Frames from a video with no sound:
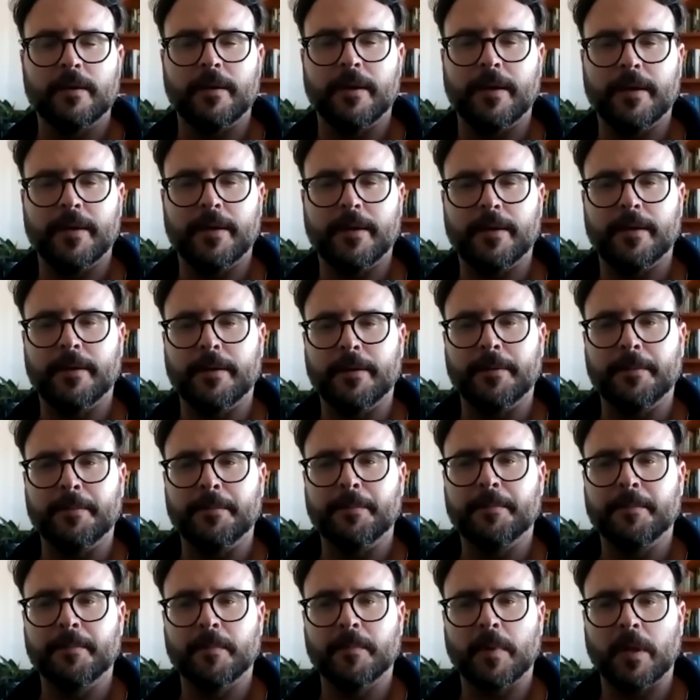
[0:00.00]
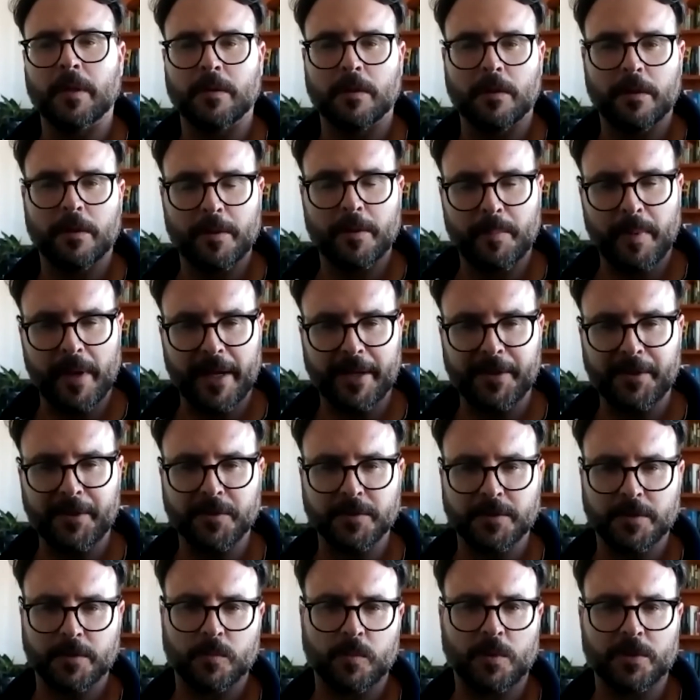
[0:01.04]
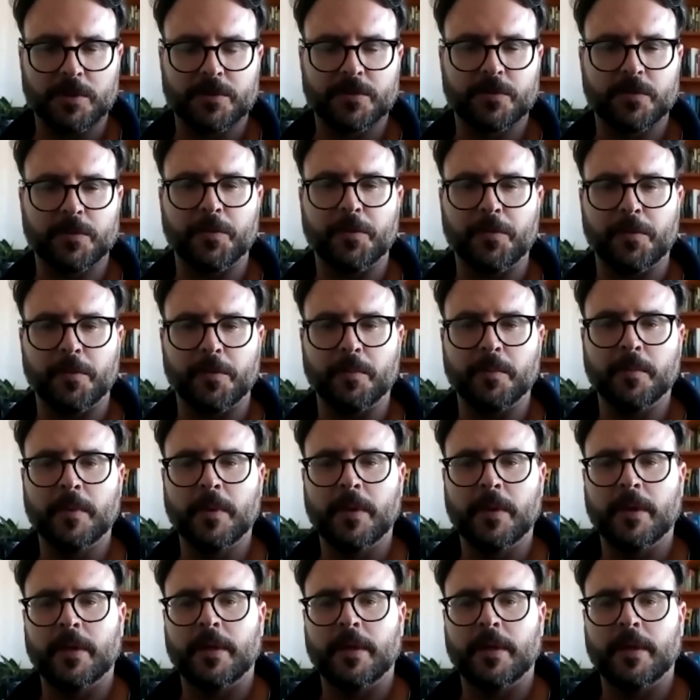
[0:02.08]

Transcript: A lot of the bad news has washed through them.